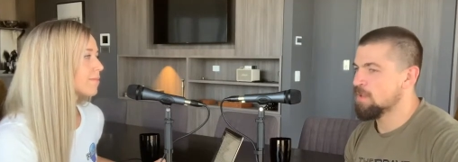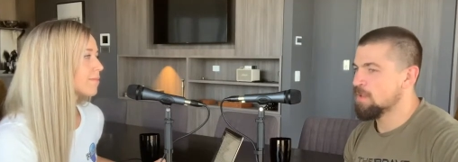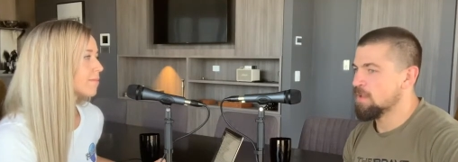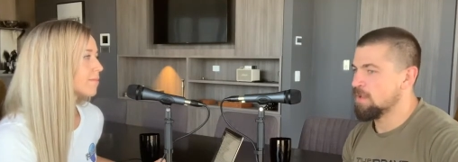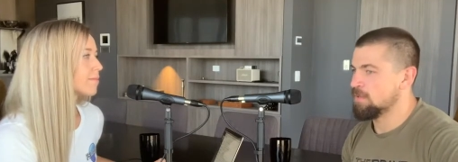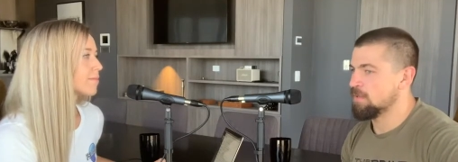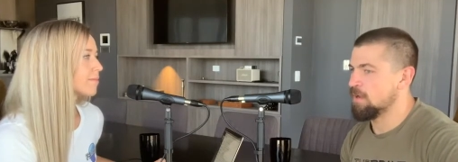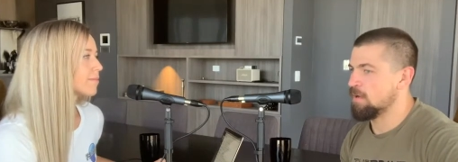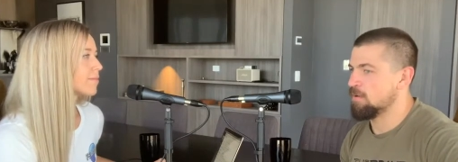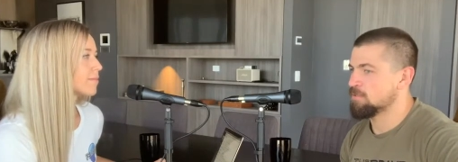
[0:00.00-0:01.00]
Speaker 1: mm. and
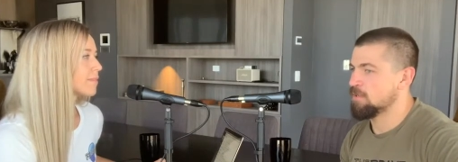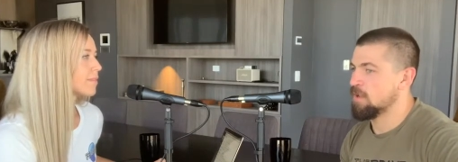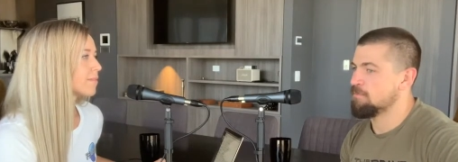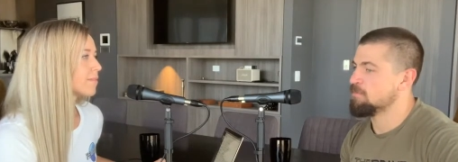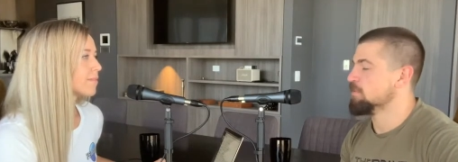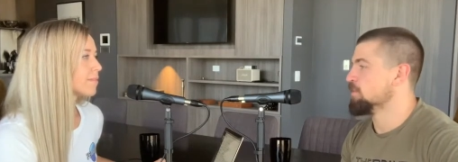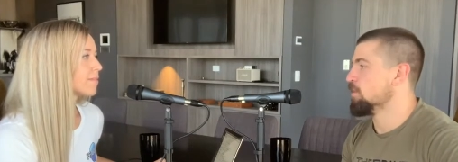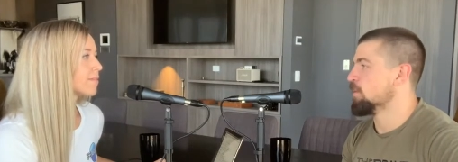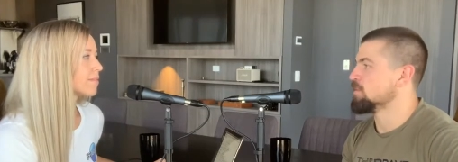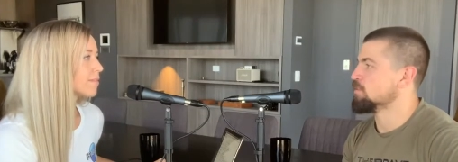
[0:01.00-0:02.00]
uh, also have
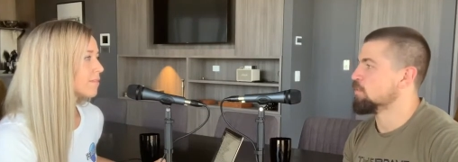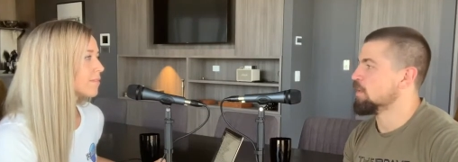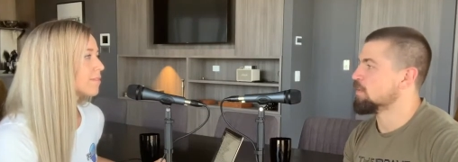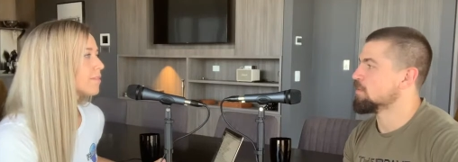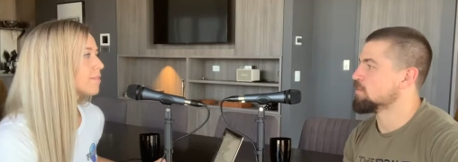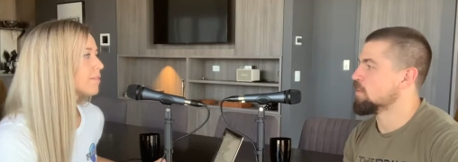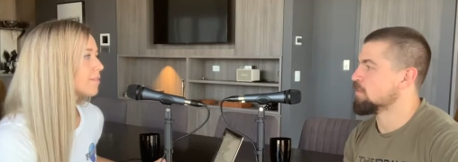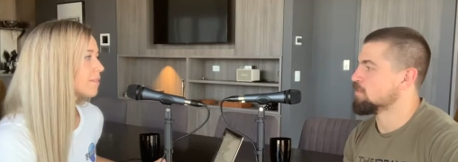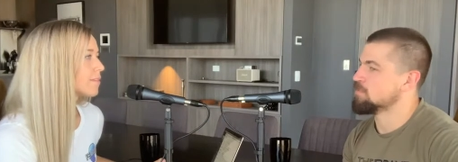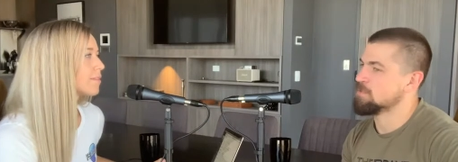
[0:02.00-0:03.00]
physio once a week as well,
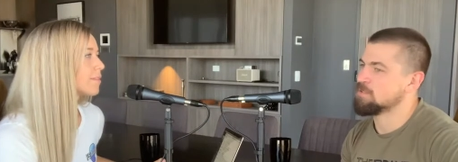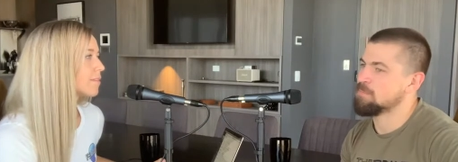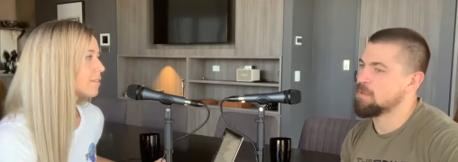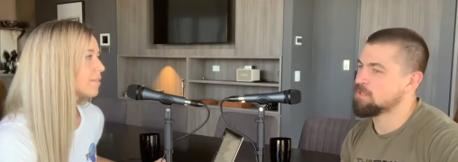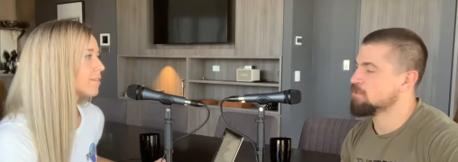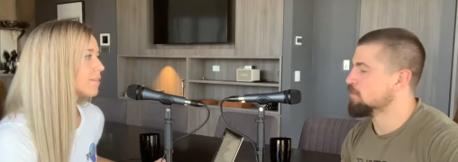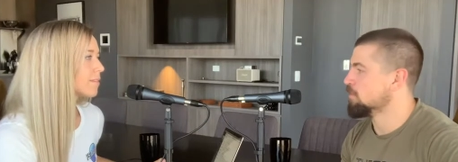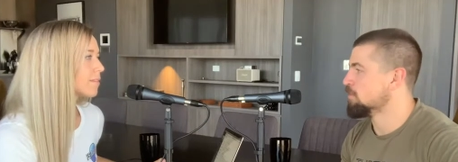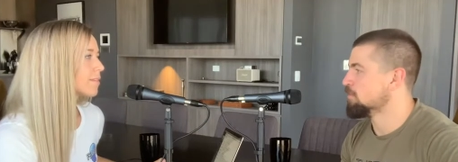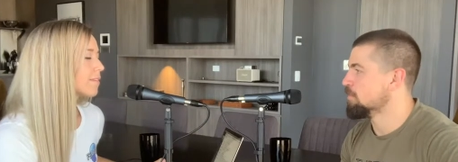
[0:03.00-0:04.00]
to, just to make
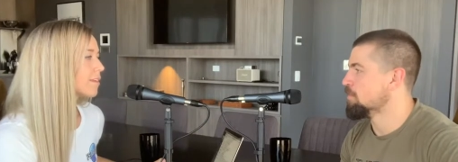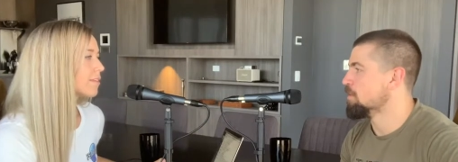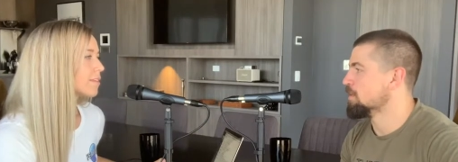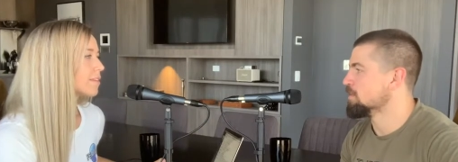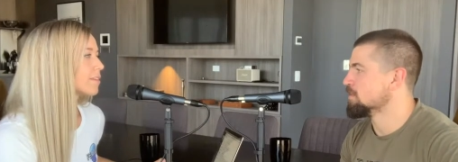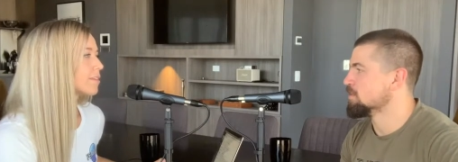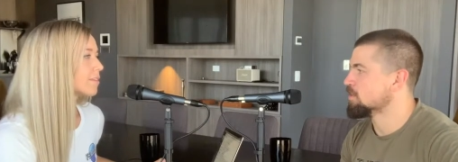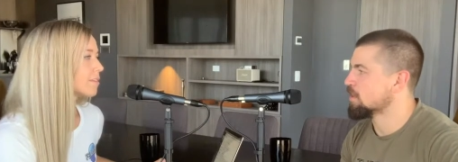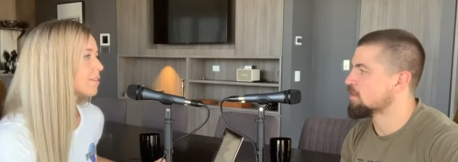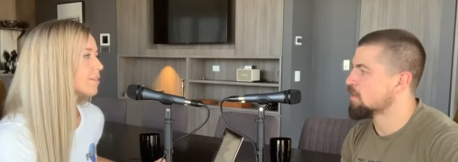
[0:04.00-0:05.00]
sure everything's
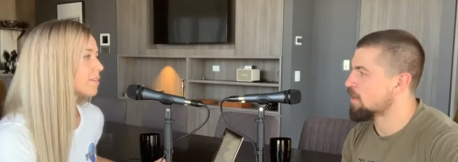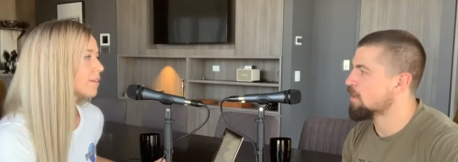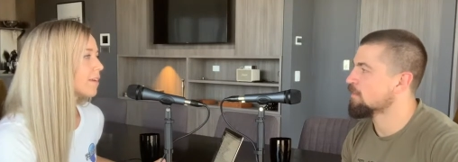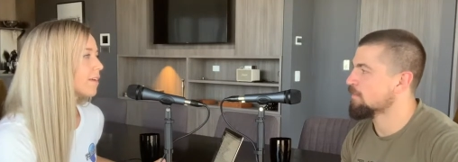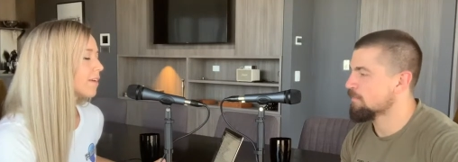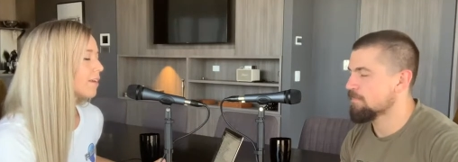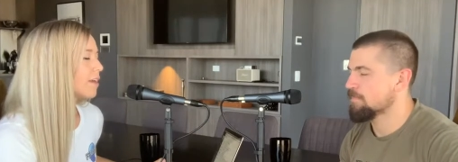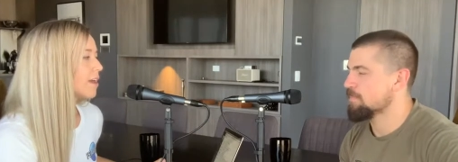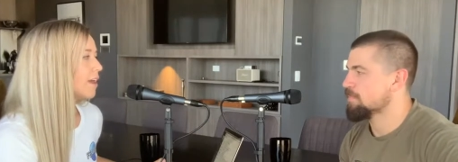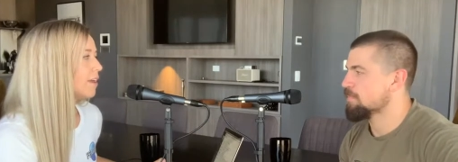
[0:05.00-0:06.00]
good. Check. Yeah, yeah.
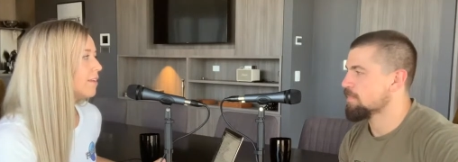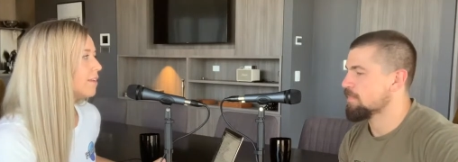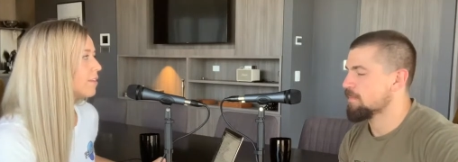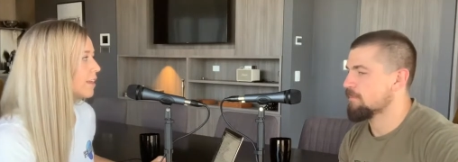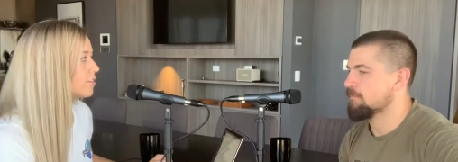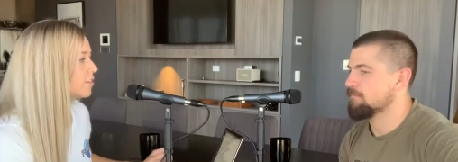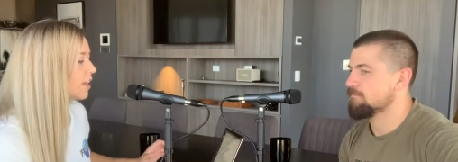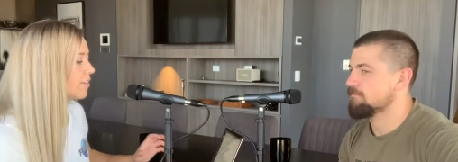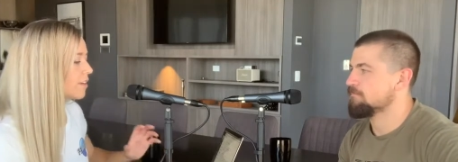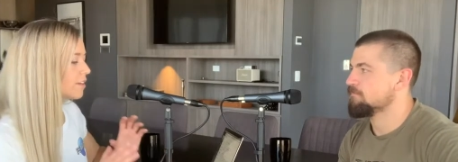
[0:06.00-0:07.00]
Speaker 2: And like, do you
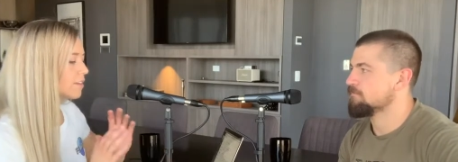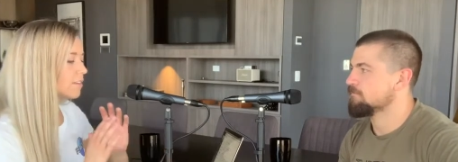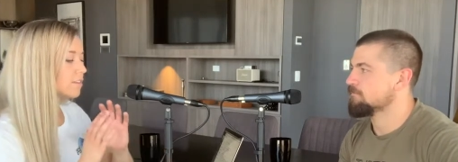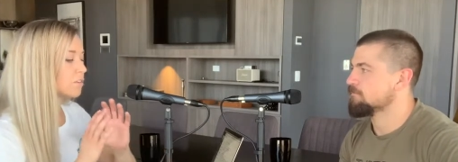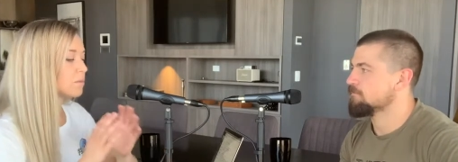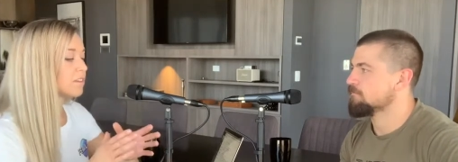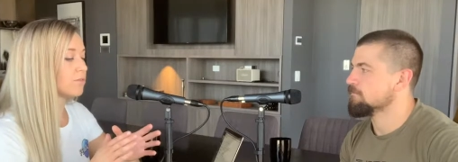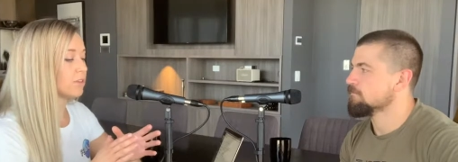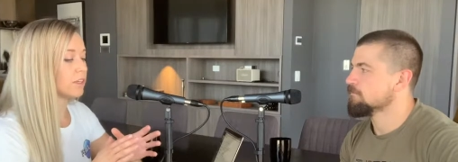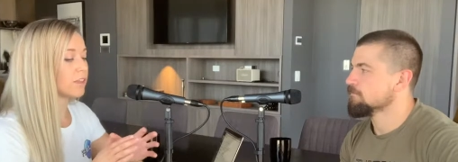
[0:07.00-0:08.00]
have a
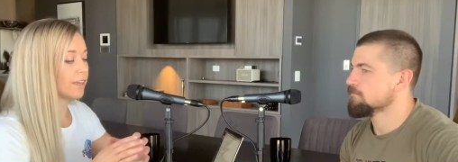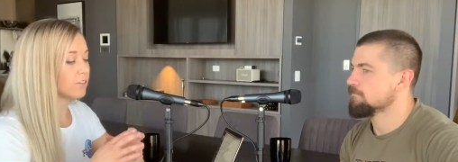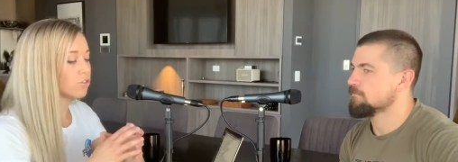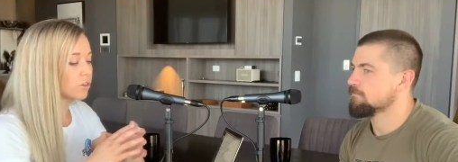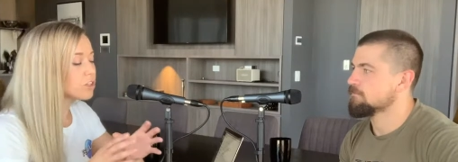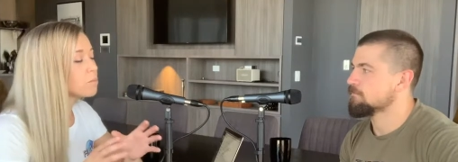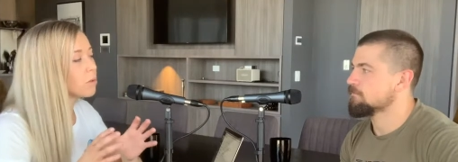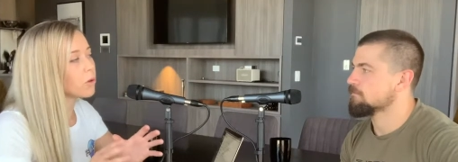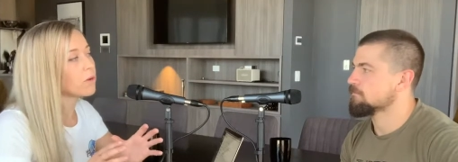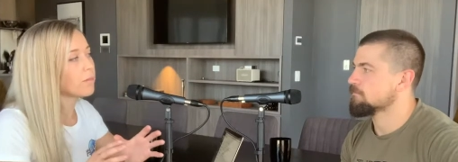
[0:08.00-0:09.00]
specific like stretch
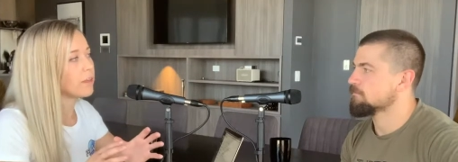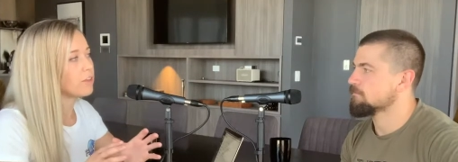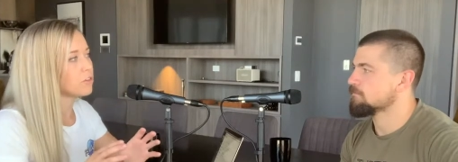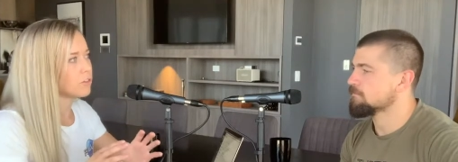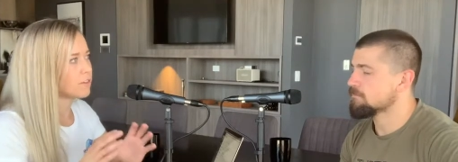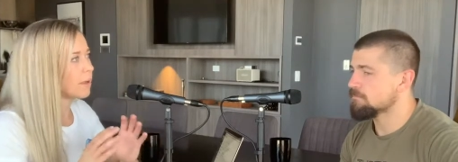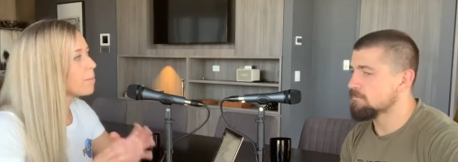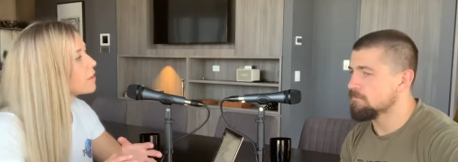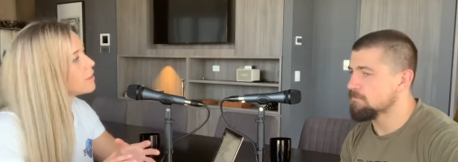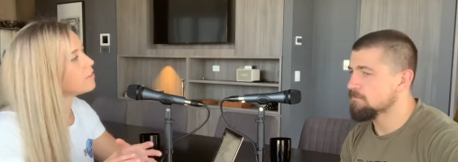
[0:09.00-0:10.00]
program that you do
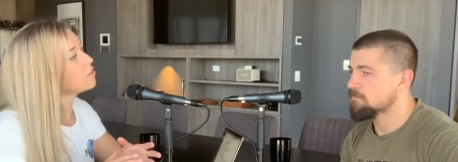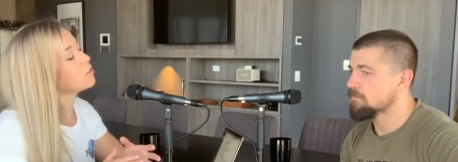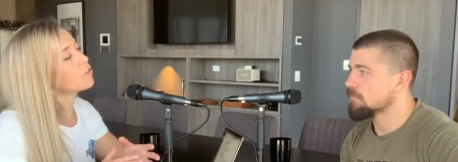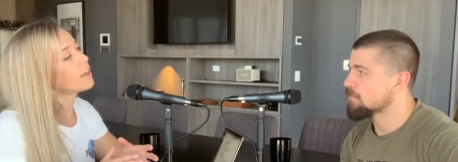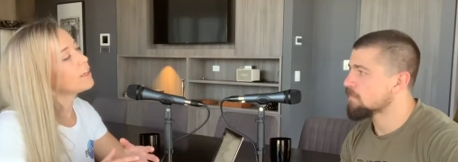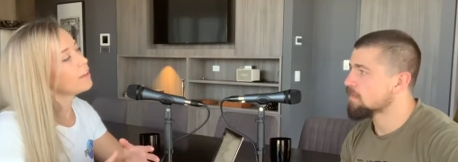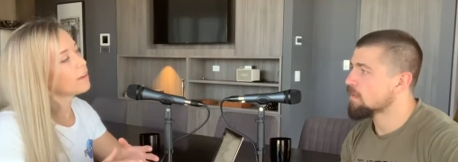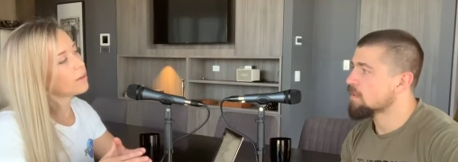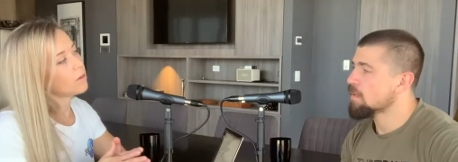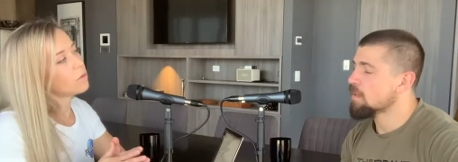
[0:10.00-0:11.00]
separately to your training,
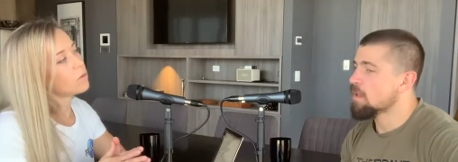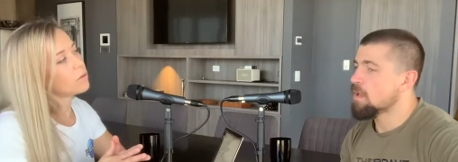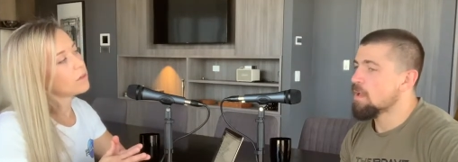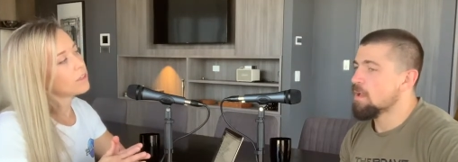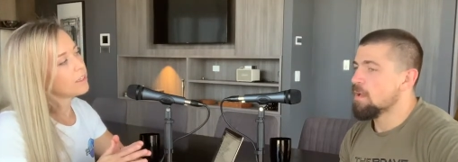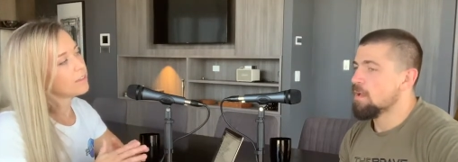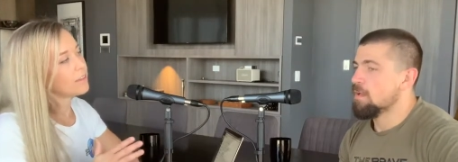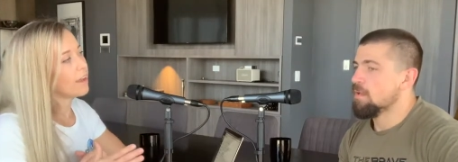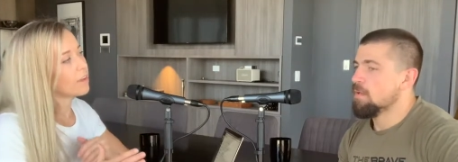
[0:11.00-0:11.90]
or is that